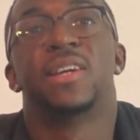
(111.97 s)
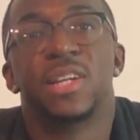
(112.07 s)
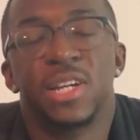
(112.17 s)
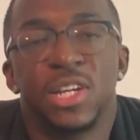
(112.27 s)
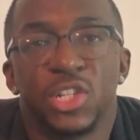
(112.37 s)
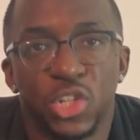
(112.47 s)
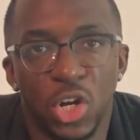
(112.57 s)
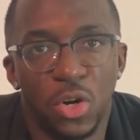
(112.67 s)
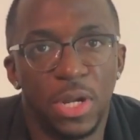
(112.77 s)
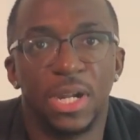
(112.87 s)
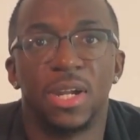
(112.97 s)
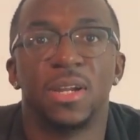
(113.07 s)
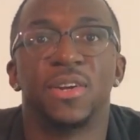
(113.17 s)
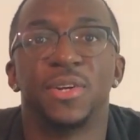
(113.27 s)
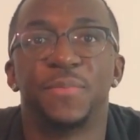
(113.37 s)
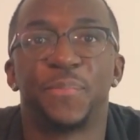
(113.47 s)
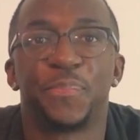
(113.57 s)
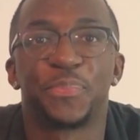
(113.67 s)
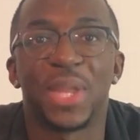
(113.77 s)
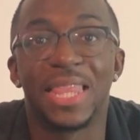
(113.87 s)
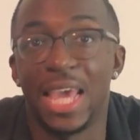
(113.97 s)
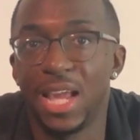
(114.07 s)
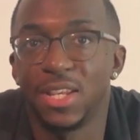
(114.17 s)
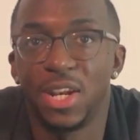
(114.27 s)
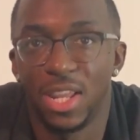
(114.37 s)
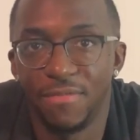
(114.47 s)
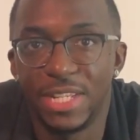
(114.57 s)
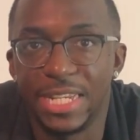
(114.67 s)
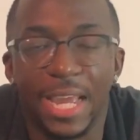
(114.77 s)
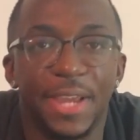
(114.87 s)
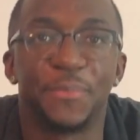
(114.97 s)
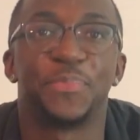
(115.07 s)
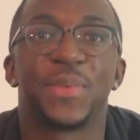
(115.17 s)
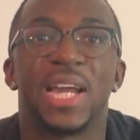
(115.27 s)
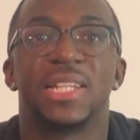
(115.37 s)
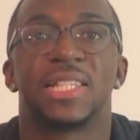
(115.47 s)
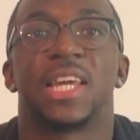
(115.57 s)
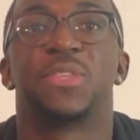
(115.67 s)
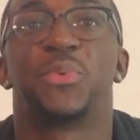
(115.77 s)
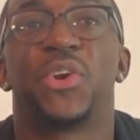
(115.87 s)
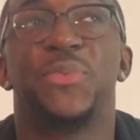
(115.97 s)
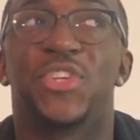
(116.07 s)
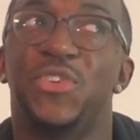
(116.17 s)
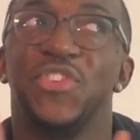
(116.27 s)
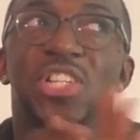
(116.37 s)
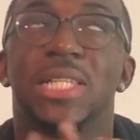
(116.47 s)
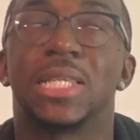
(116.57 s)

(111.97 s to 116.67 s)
So that lovely day, I decided to put it up to the universe. I said,